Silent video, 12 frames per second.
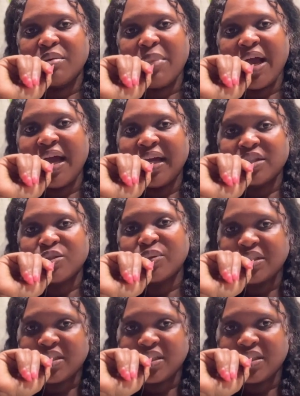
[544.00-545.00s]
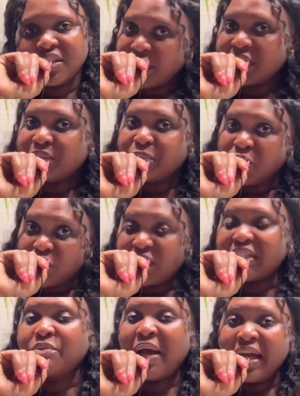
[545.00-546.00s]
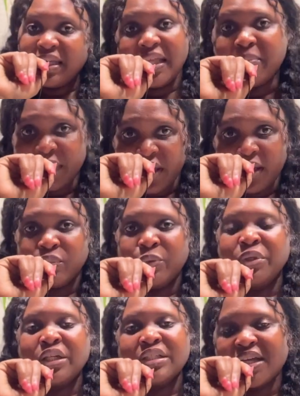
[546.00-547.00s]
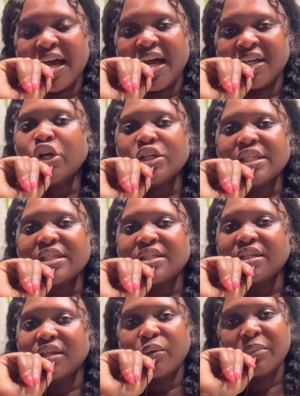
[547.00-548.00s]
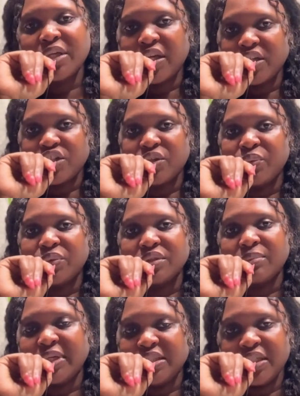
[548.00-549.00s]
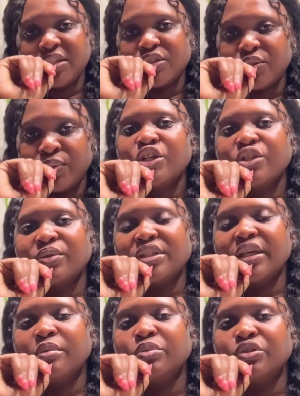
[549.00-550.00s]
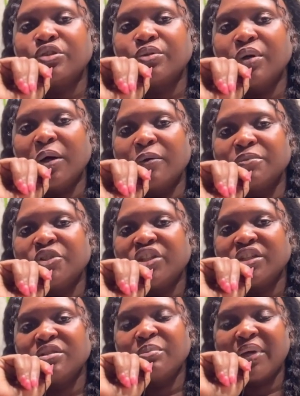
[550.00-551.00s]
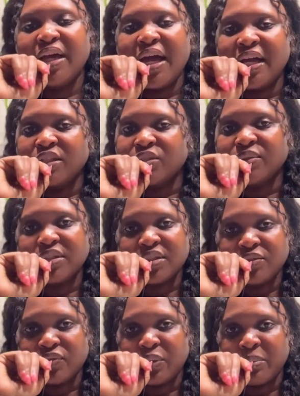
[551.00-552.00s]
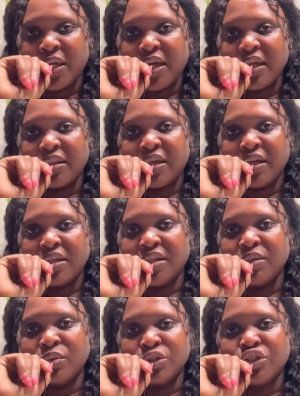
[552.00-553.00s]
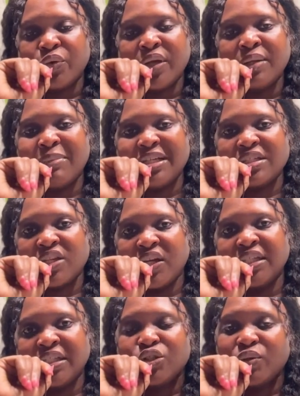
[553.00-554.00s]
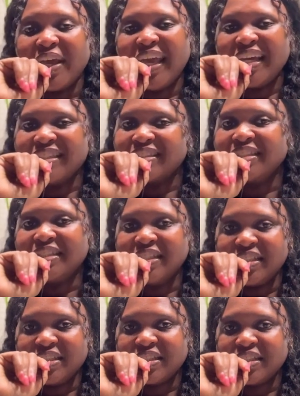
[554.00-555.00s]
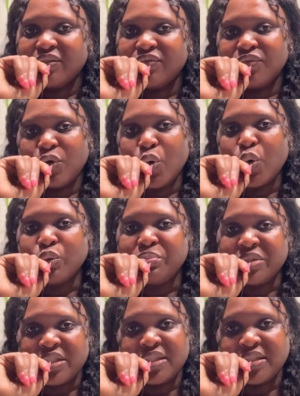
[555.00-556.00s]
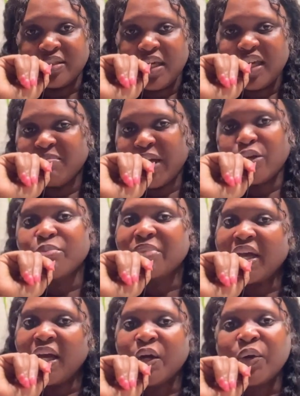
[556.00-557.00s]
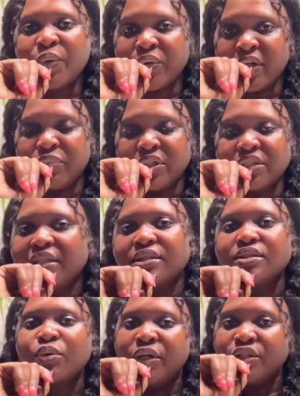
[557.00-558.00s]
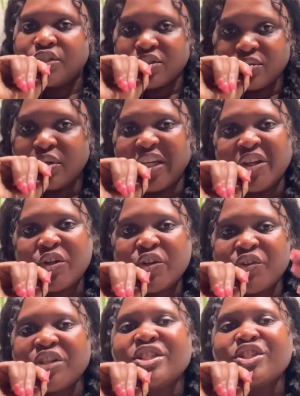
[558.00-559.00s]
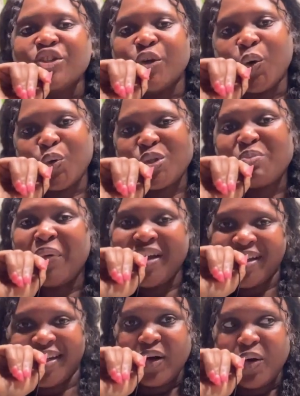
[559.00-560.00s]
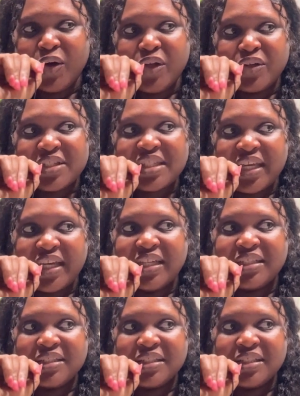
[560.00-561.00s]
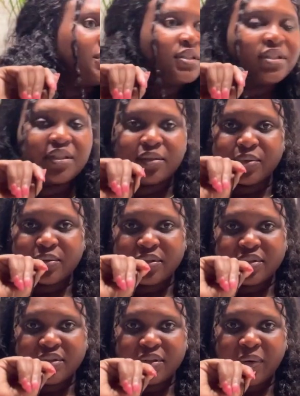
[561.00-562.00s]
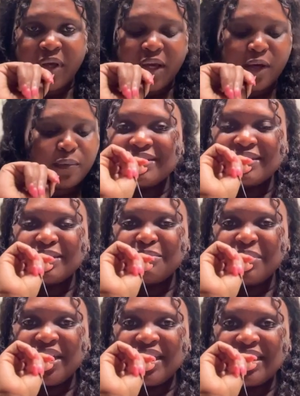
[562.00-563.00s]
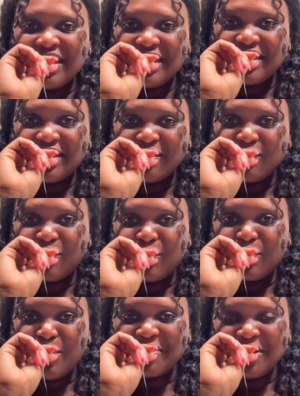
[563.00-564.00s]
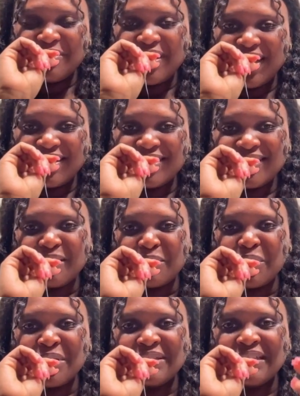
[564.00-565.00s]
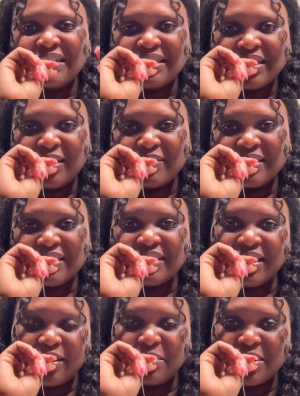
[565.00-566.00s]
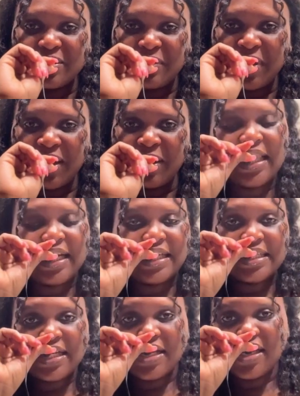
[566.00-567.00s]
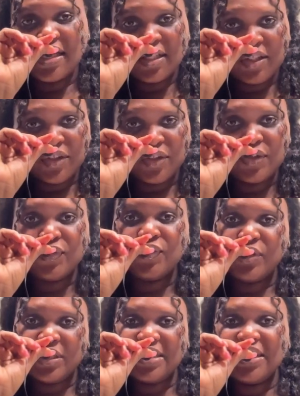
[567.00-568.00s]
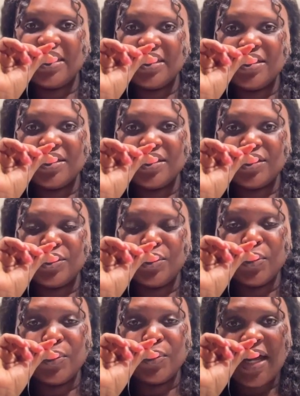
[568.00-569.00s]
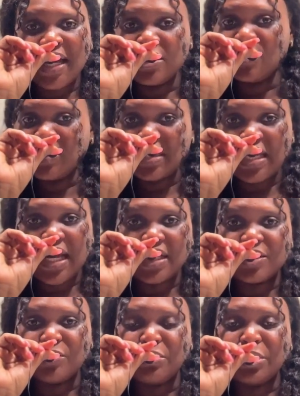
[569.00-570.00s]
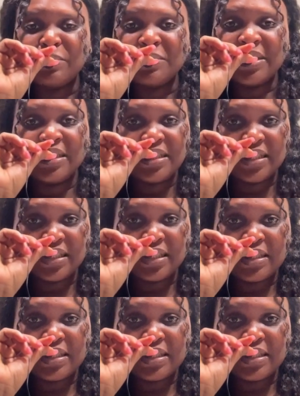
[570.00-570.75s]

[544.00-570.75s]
my I-20 was supposed to expire that May. But because I had consistent communication with my DSO, she was able to change my I-20 for me, and then it was showing my start date to end date for OPT. It might not be accurate, but it's going to increase your span or your staying details. Okay, to make it easier for you guys, I'm going to list out the steps. Okay, like I said earlier, first is your I-20 has to be updated